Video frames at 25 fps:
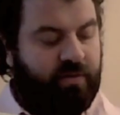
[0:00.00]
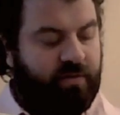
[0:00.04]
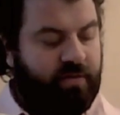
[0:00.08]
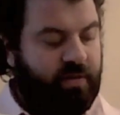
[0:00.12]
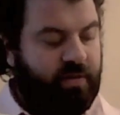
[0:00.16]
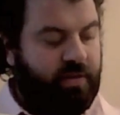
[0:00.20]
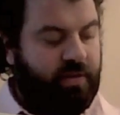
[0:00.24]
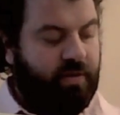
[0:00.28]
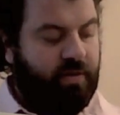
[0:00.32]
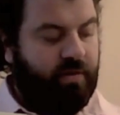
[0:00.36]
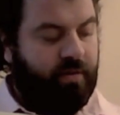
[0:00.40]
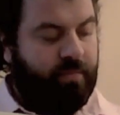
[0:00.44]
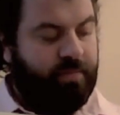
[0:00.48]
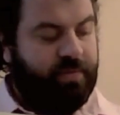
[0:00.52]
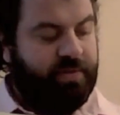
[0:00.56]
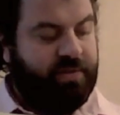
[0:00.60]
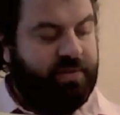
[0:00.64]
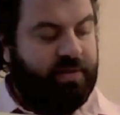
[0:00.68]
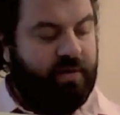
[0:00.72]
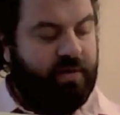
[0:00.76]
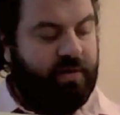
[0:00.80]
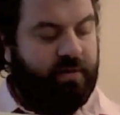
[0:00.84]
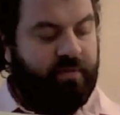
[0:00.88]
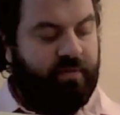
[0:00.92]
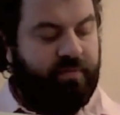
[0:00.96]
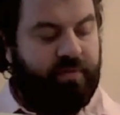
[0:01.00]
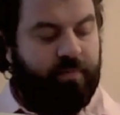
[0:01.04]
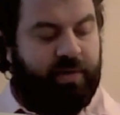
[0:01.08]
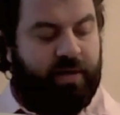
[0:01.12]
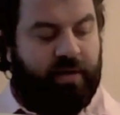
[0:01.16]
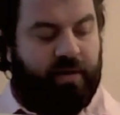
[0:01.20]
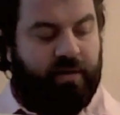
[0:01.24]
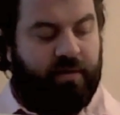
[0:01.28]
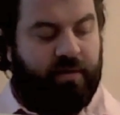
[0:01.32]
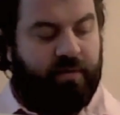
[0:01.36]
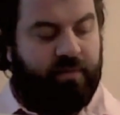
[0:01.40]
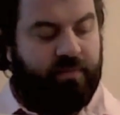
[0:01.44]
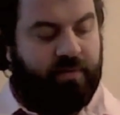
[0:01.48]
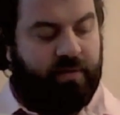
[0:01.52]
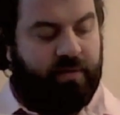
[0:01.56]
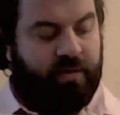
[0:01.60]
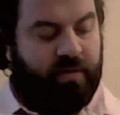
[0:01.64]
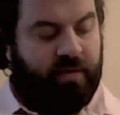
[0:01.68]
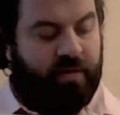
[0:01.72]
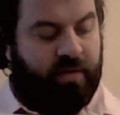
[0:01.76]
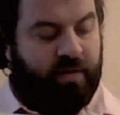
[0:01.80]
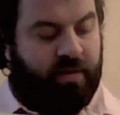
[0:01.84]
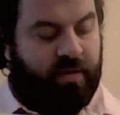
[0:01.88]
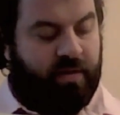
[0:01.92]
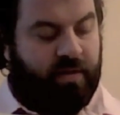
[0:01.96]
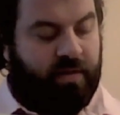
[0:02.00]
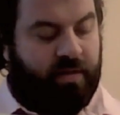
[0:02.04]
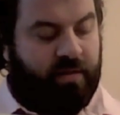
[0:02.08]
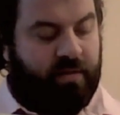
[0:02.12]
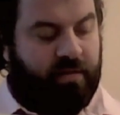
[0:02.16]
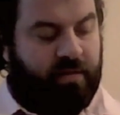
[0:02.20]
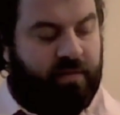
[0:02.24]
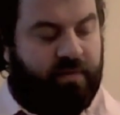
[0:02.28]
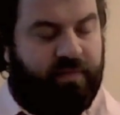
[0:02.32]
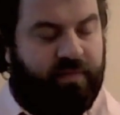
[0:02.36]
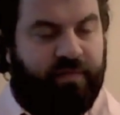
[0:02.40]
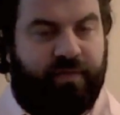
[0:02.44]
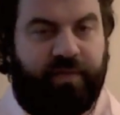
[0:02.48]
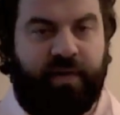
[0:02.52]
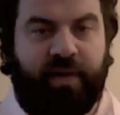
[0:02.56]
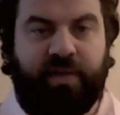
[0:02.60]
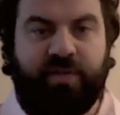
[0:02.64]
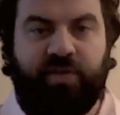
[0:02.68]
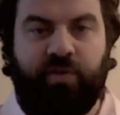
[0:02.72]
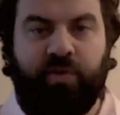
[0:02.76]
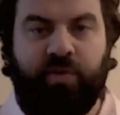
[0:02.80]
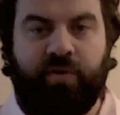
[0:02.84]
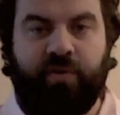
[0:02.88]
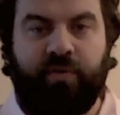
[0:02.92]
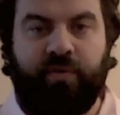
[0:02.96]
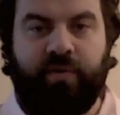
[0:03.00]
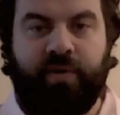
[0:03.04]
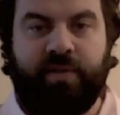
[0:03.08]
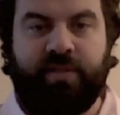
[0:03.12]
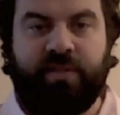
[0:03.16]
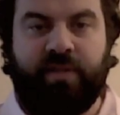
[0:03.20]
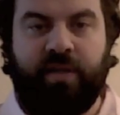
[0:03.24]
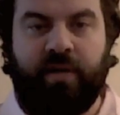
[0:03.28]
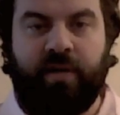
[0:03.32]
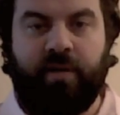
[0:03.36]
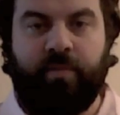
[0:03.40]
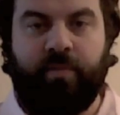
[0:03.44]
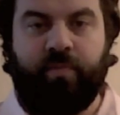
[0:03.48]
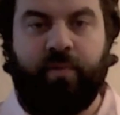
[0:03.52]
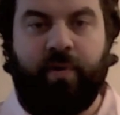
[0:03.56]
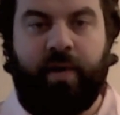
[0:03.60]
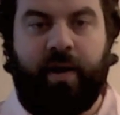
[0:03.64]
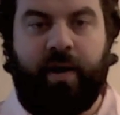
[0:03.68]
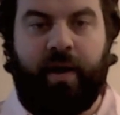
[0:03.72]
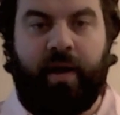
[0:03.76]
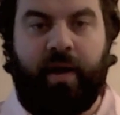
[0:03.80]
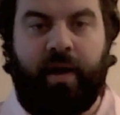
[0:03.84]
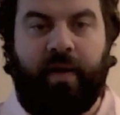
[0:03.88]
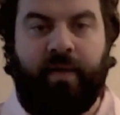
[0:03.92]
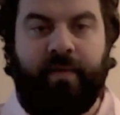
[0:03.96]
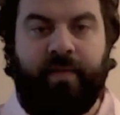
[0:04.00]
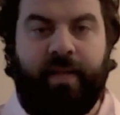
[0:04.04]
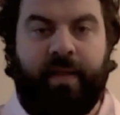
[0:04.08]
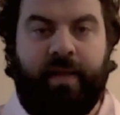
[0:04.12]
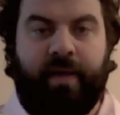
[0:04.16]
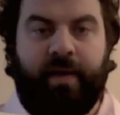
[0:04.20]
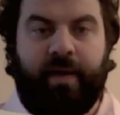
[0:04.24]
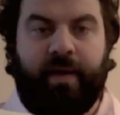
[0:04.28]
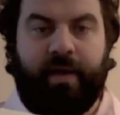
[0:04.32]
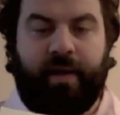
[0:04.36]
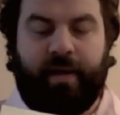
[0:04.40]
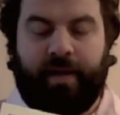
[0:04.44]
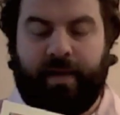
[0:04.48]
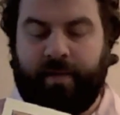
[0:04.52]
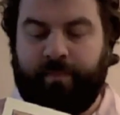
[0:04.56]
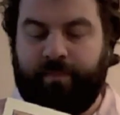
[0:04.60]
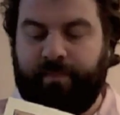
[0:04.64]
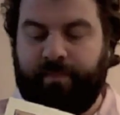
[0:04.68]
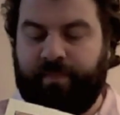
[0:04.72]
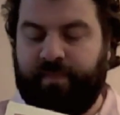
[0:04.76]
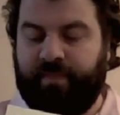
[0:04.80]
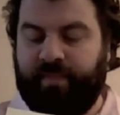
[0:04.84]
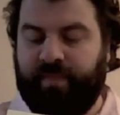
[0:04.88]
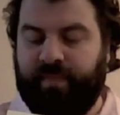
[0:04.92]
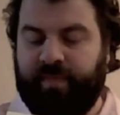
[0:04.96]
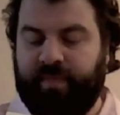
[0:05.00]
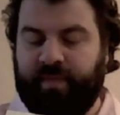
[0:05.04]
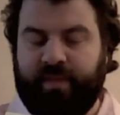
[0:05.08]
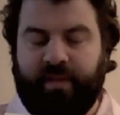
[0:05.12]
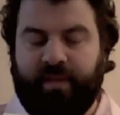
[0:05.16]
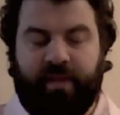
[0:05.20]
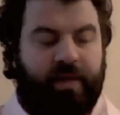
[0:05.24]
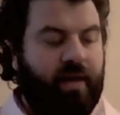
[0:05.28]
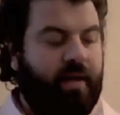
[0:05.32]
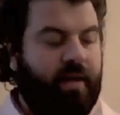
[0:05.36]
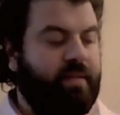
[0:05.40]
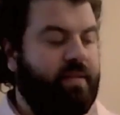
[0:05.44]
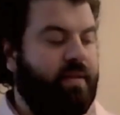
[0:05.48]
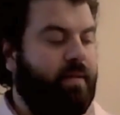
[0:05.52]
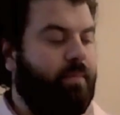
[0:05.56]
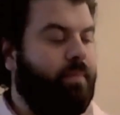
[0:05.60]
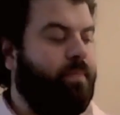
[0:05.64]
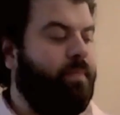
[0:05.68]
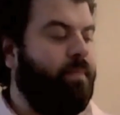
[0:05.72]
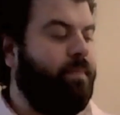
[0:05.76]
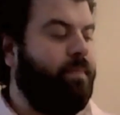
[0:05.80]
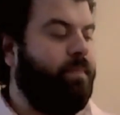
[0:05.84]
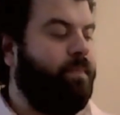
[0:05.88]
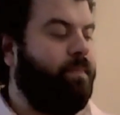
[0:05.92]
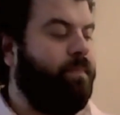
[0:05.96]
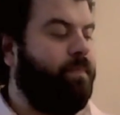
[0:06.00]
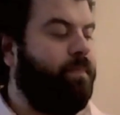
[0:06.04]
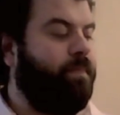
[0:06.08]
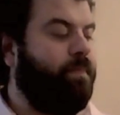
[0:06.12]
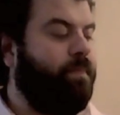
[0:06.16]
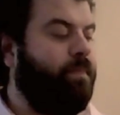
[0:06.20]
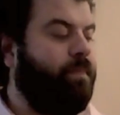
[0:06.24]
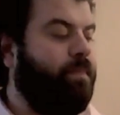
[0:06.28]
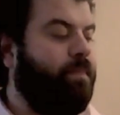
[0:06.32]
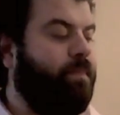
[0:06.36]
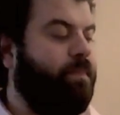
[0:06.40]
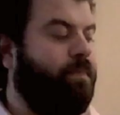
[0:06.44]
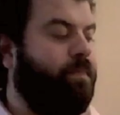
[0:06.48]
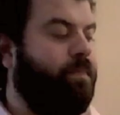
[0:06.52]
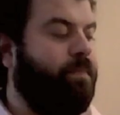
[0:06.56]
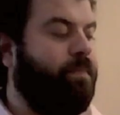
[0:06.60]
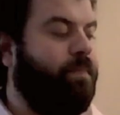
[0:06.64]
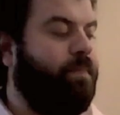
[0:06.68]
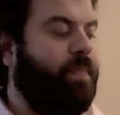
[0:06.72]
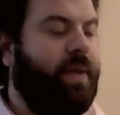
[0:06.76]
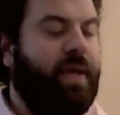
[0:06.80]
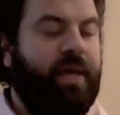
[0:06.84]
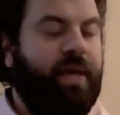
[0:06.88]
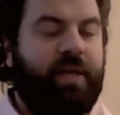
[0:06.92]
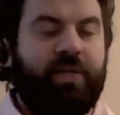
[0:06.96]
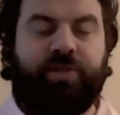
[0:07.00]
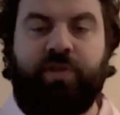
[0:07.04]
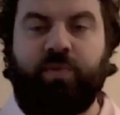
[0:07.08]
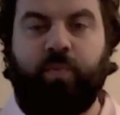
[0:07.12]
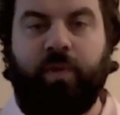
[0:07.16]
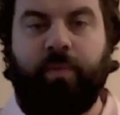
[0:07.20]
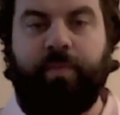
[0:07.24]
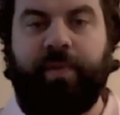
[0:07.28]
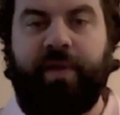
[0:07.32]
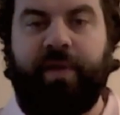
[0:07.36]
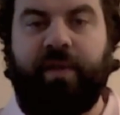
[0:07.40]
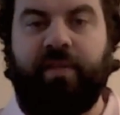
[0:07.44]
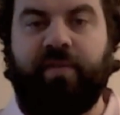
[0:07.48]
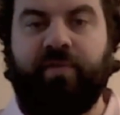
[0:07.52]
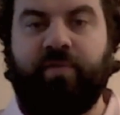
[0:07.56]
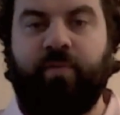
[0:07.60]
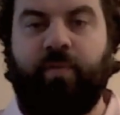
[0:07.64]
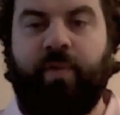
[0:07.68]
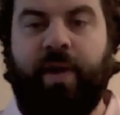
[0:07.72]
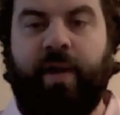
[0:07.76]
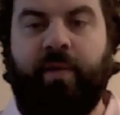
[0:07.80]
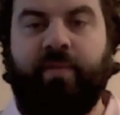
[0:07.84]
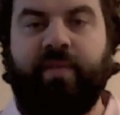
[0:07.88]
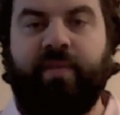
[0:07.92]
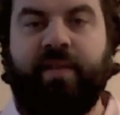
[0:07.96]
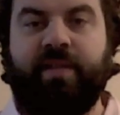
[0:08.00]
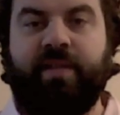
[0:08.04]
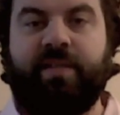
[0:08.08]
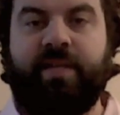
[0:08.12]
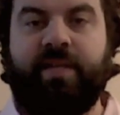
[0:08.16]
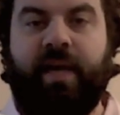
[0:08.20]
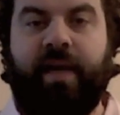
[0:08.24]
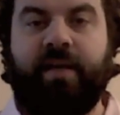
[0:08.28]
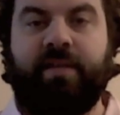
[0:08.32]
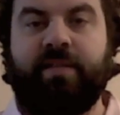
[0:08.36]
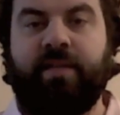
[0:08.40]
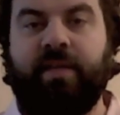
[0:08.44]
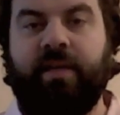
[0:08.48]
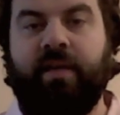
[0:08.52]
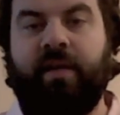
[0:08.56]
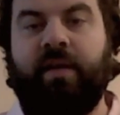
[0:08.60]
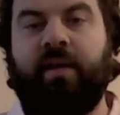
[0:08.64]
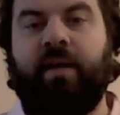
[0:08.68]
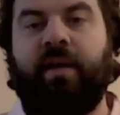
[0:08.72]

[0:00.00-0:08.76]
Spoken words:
on the opposite of the beginning of the first Eucharistic prayer. The other pictures will be throughout the text